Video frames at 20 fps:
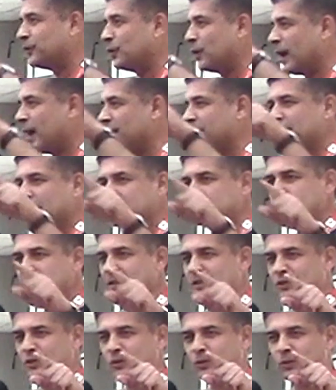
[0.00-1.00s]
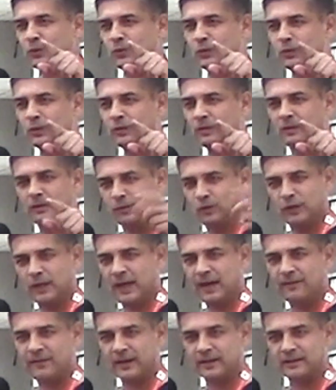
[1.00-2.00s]
you have access to, do they
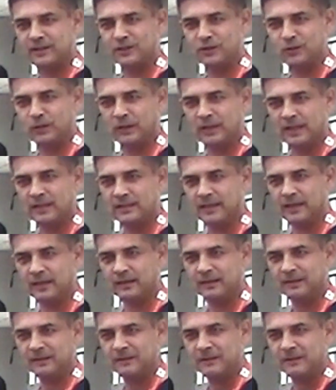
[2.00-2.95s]
have access to it as yet?